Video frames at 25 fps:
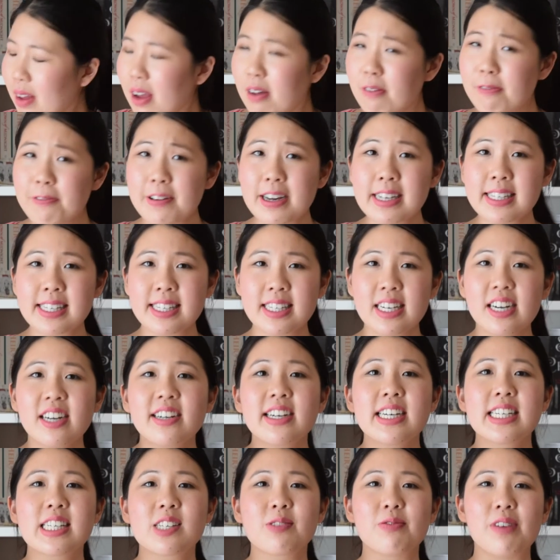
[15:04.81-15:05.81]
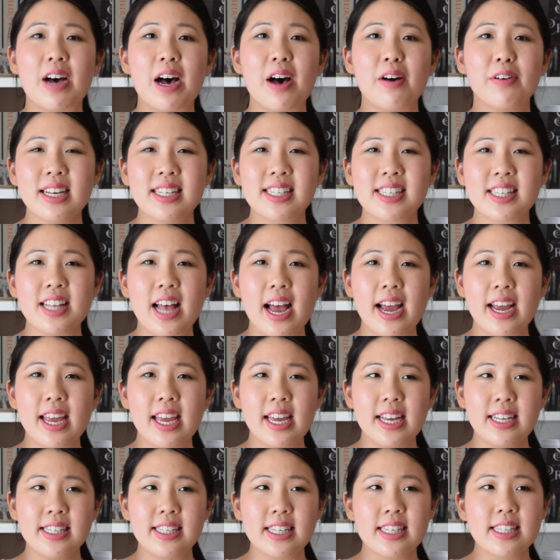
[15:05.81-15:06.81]
Foster as well, it's like
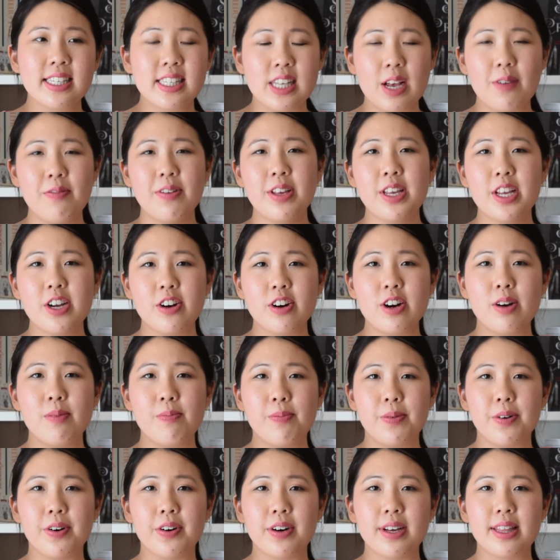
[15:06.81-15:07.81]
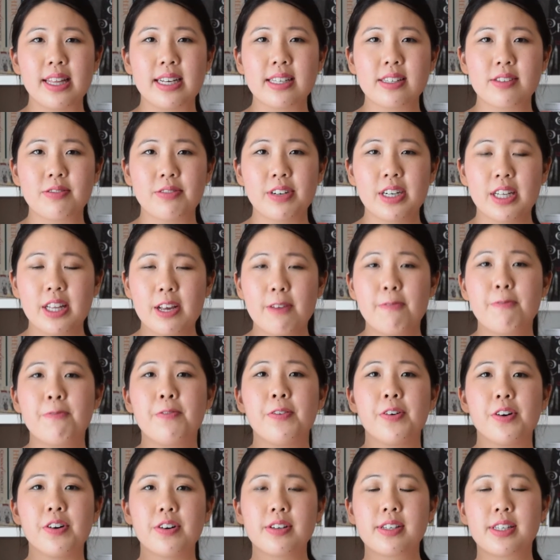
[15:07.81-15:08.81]
he's a 7-year-old boy that's really
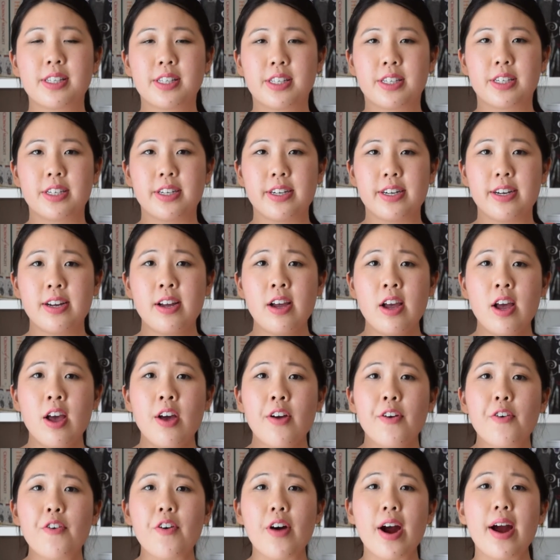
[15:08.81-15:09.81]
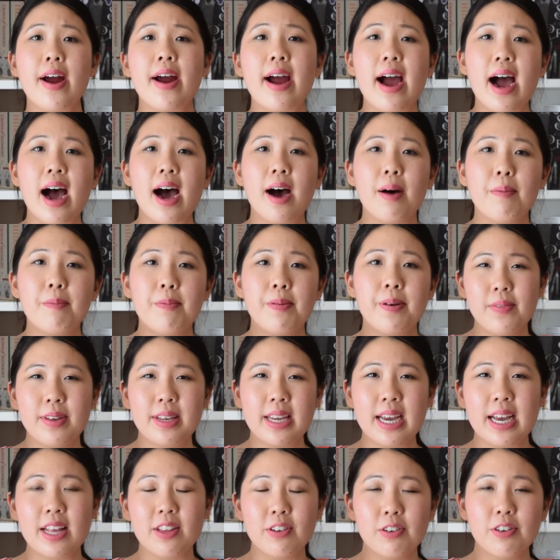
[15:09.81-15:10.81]
forced to grow up,
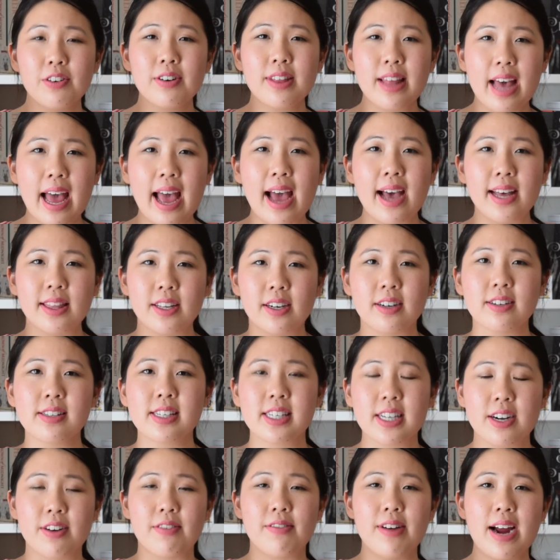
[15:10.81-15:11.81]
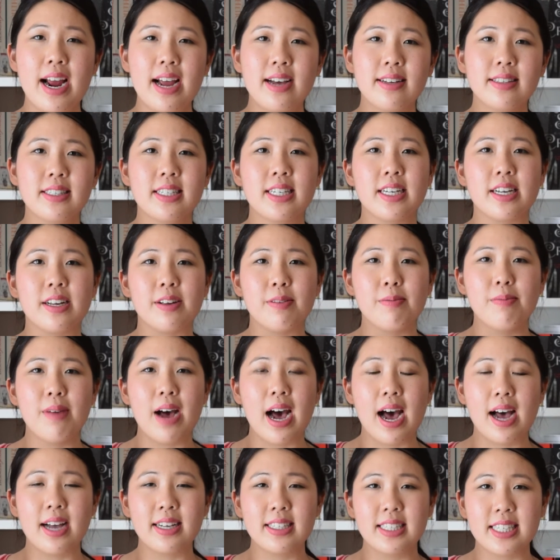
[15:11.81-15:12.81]
yet all the adults around him
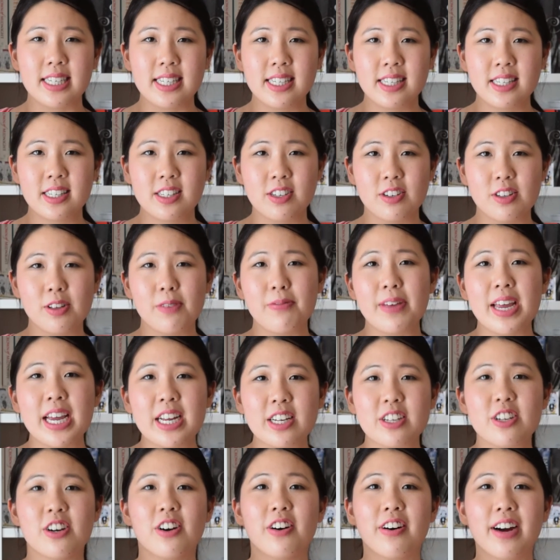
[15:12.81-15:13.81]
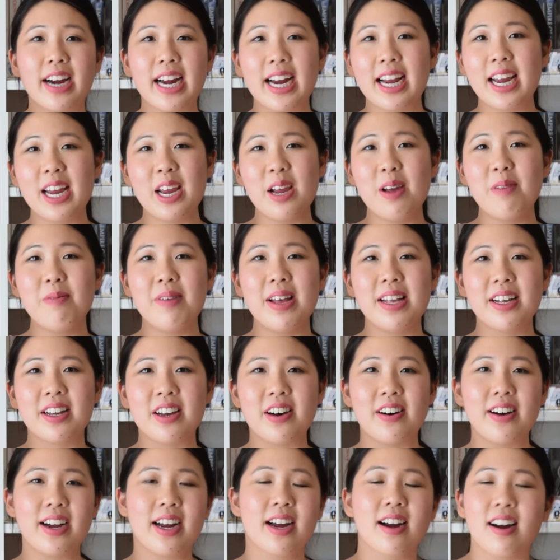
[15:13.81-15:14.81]
are just sort of ignoring him and
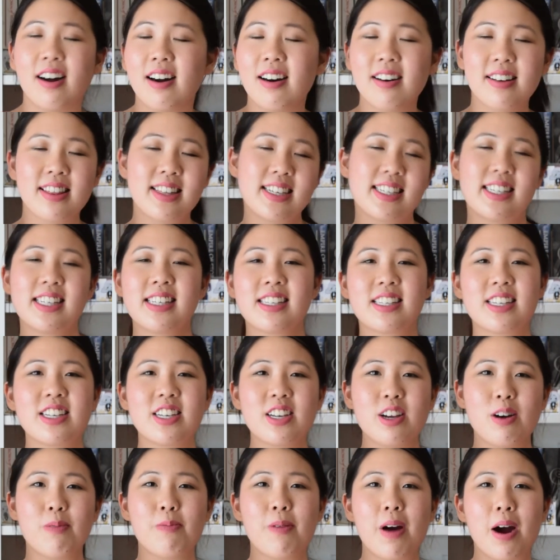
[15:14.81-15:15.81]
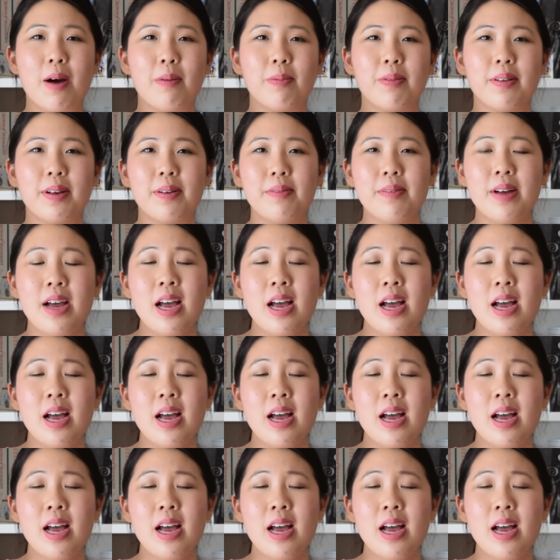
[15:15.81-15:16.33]
going, oh, this isn't your problem,